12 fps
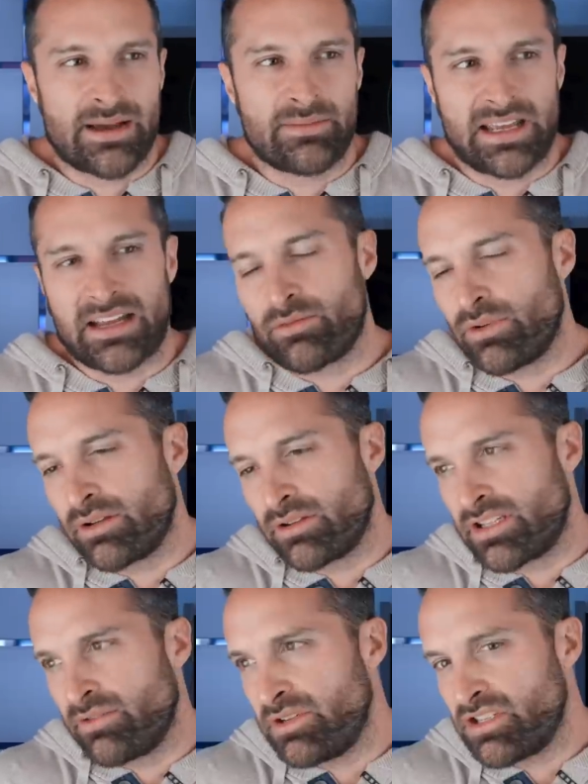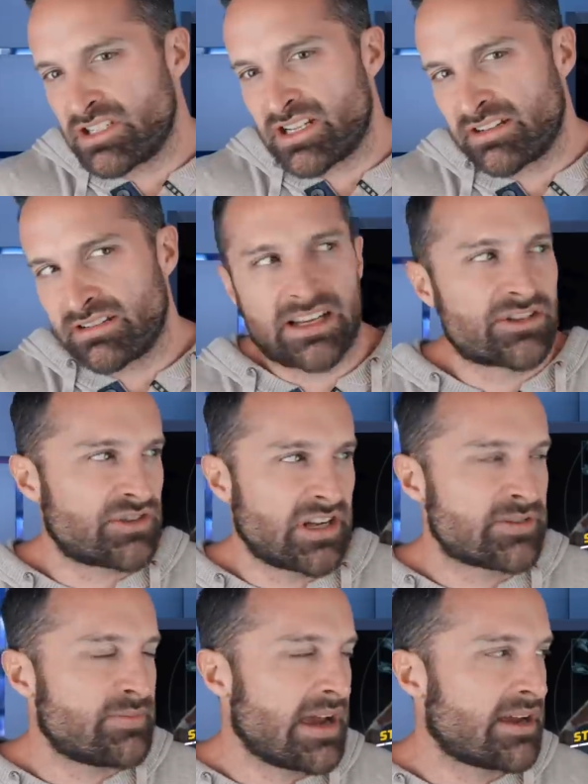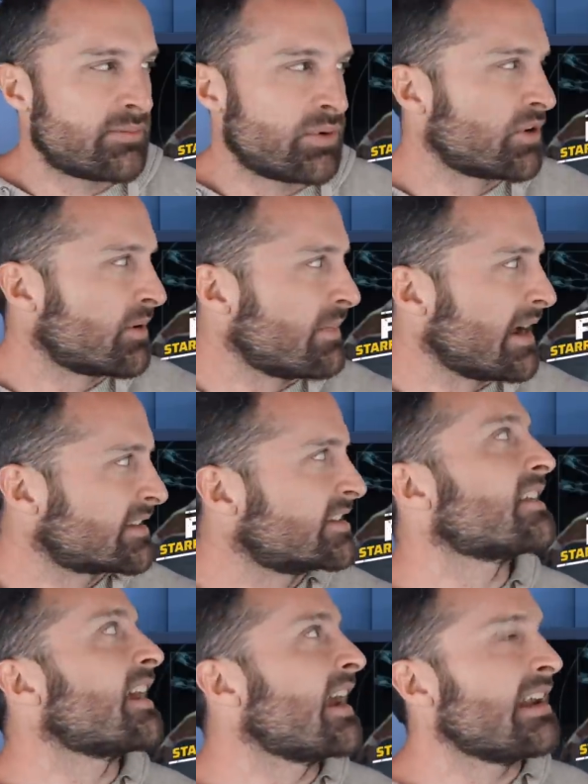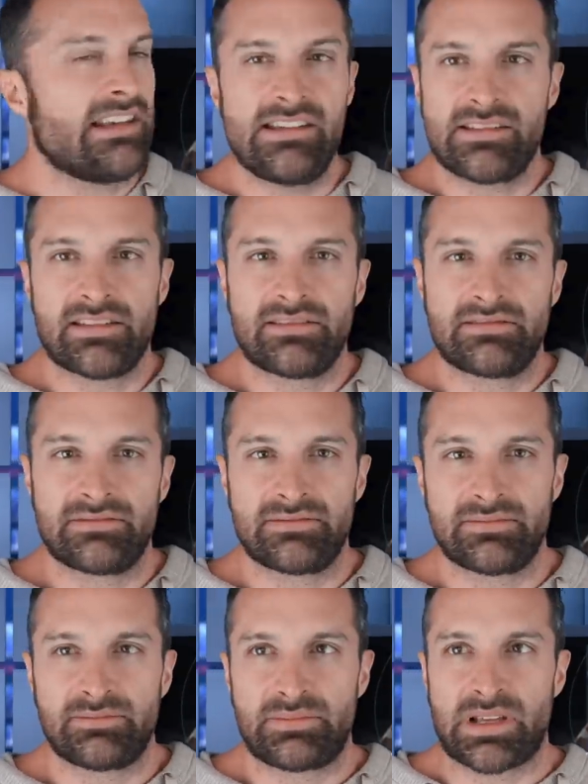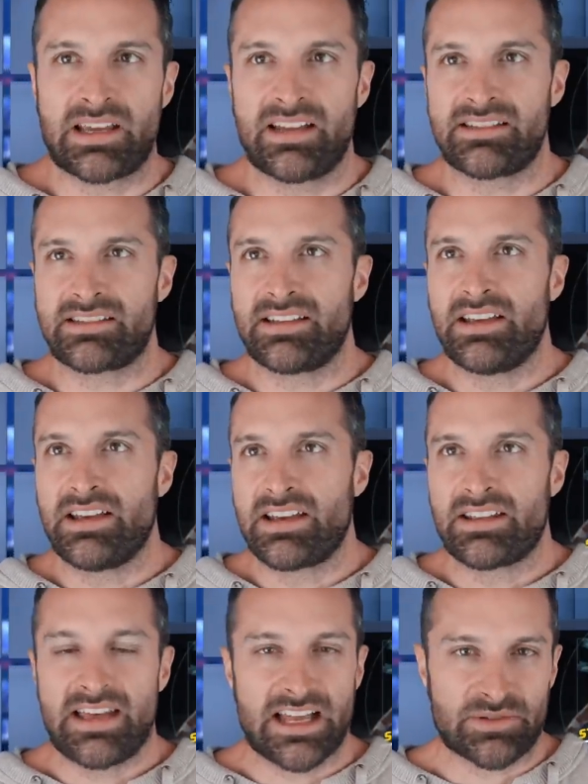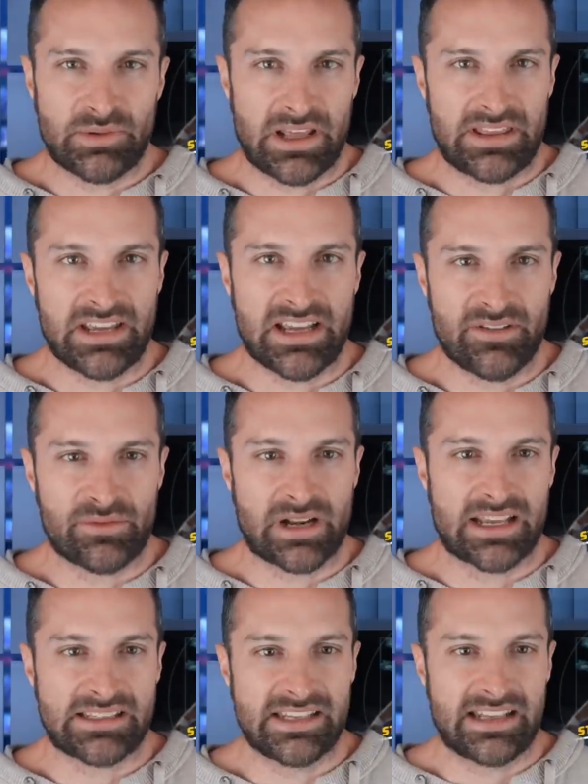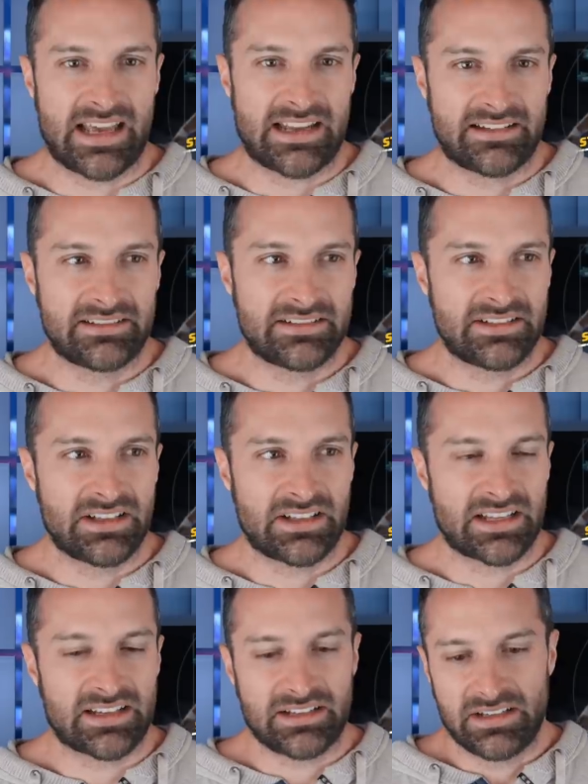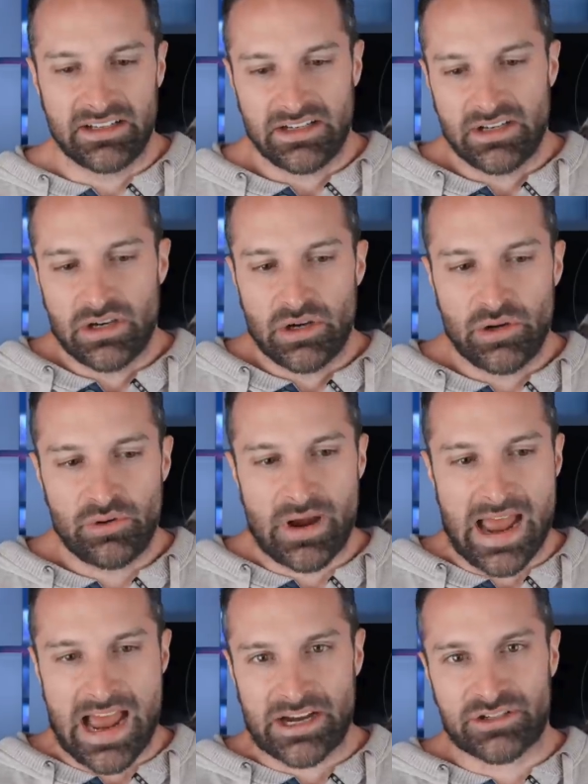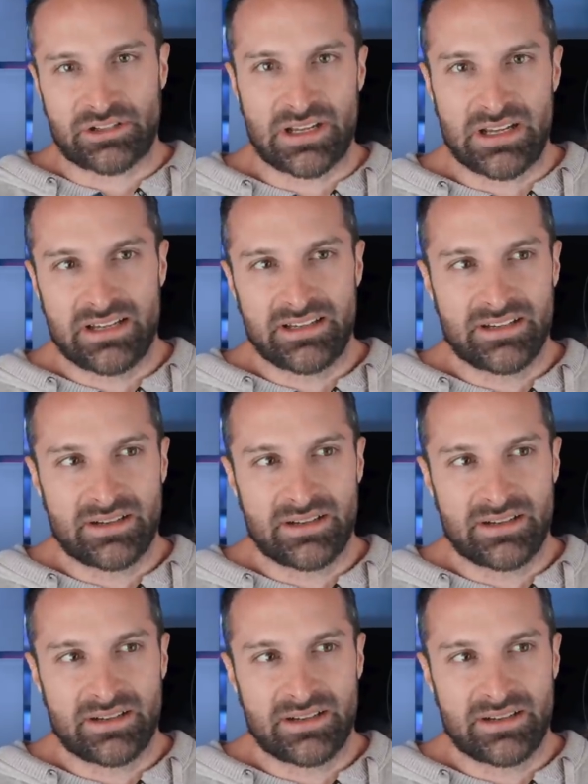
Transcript: I'm like, what, did we just get like transported back to the eighties? Because that's what I think of when I see that. That like, who actually